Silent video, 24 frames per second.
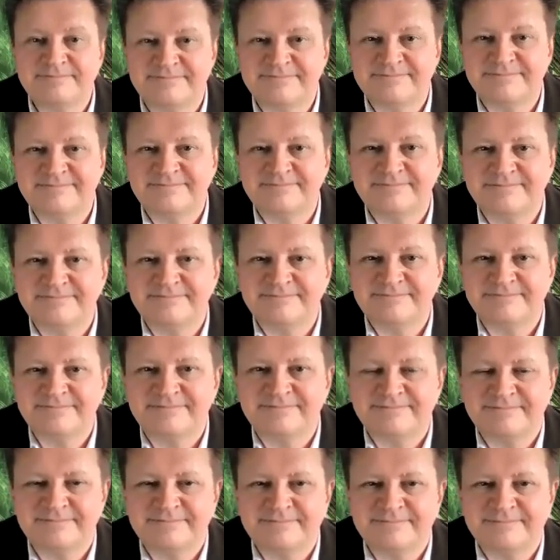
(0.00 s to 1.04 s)

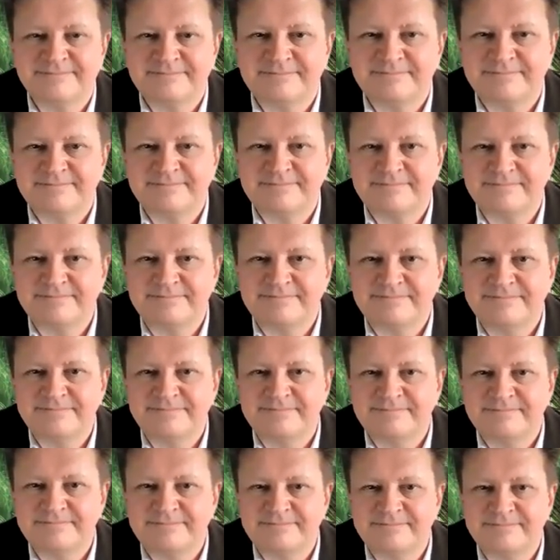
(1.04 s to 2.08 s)

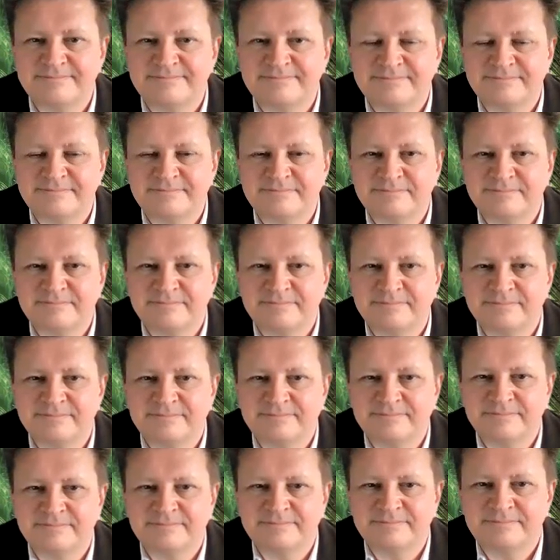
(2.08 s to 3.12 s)

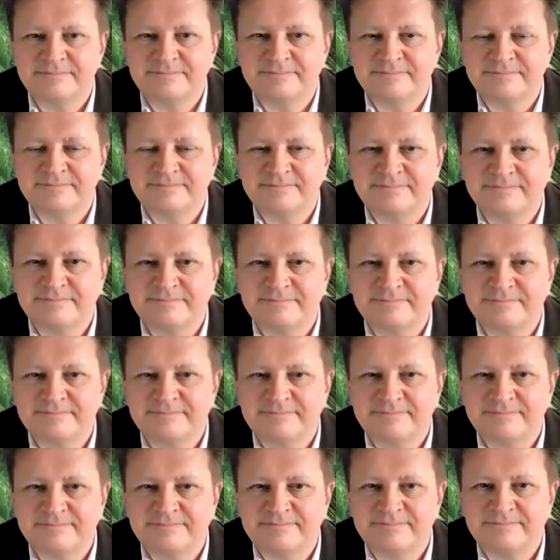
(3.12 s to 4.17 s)

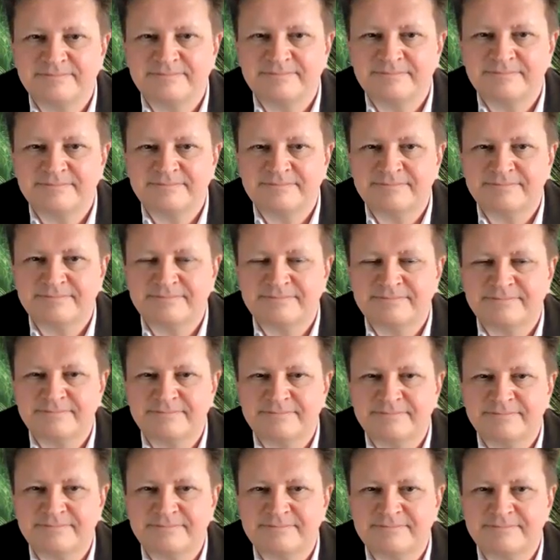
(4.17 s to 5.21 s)

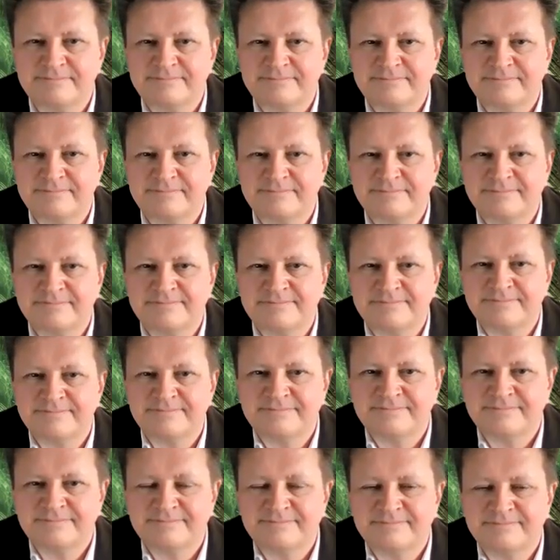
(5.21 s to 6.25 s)

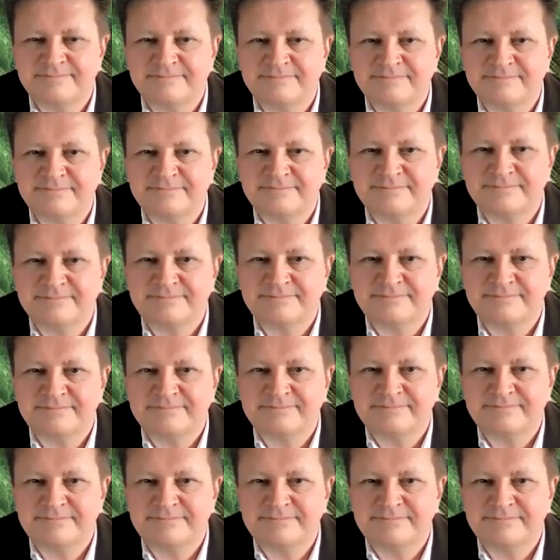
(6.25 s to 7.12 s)
The person shown says nothing.